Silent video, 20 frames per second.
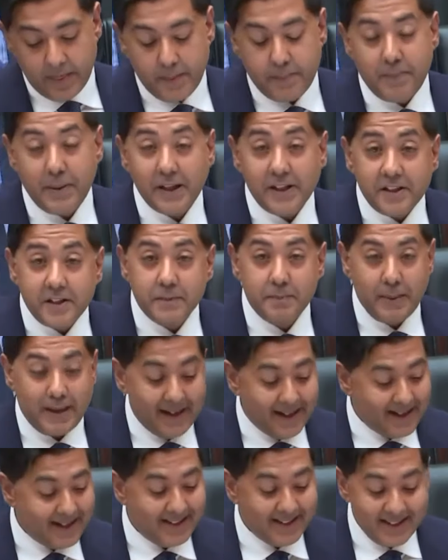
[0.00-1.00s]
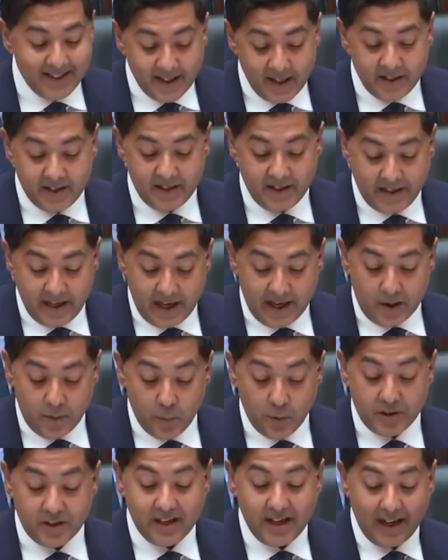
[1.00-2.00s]
The bills being considered today
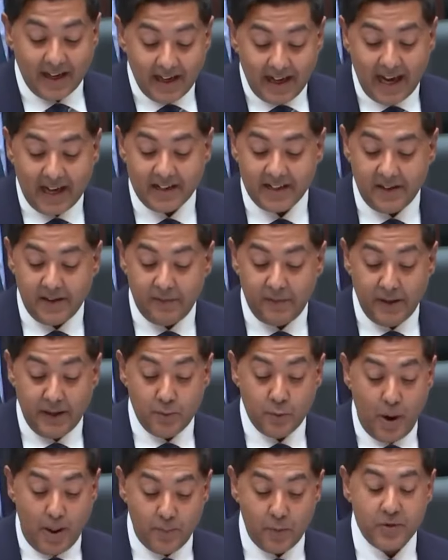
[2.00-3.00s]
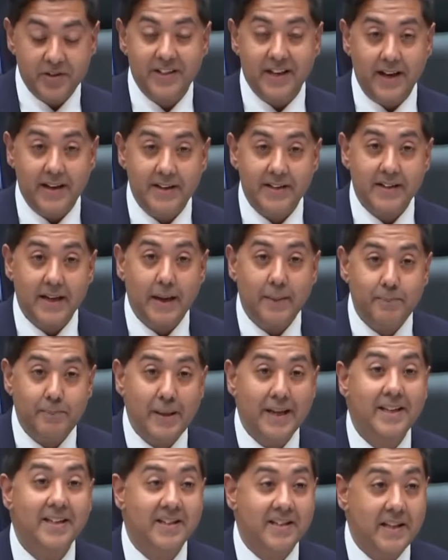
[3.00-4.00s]
would collectively represent a
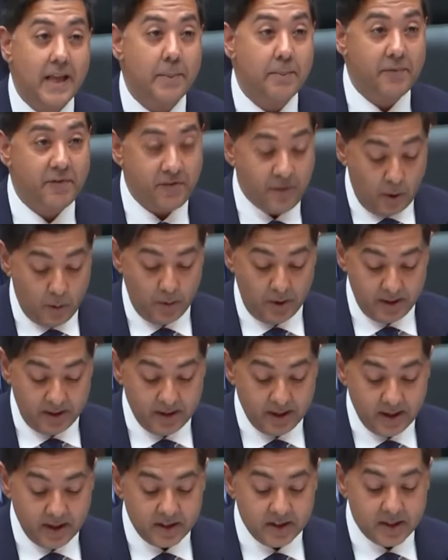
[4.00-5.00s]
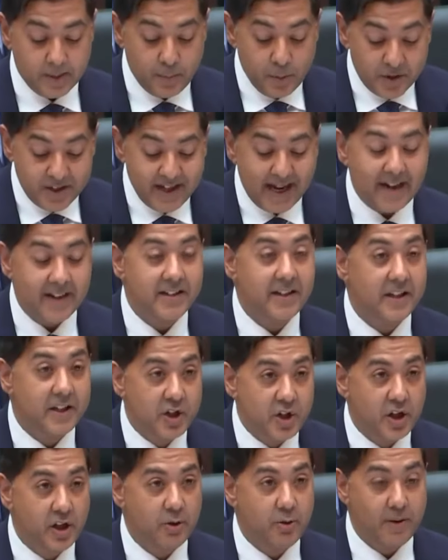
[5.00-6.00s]
big step forward to protecting
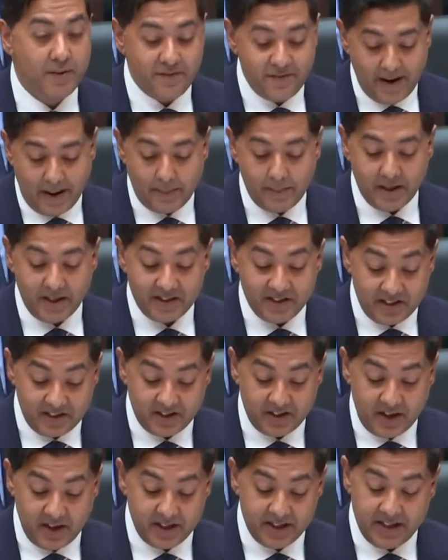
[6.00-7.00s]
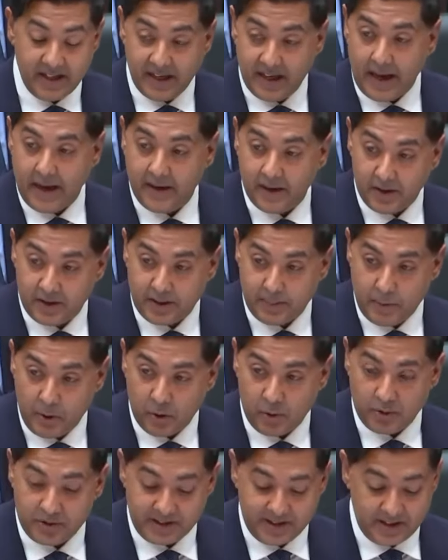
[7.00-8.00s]
children, families, society, and our
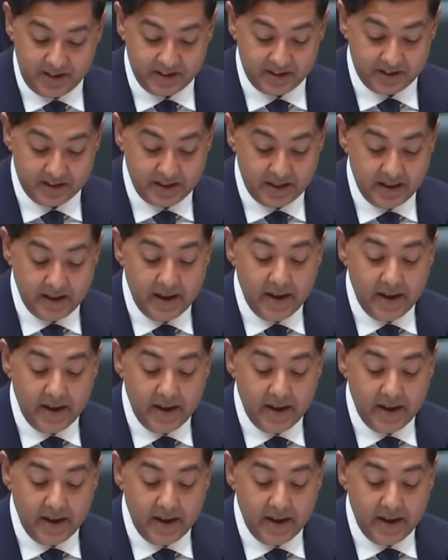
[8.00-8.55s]
democracies.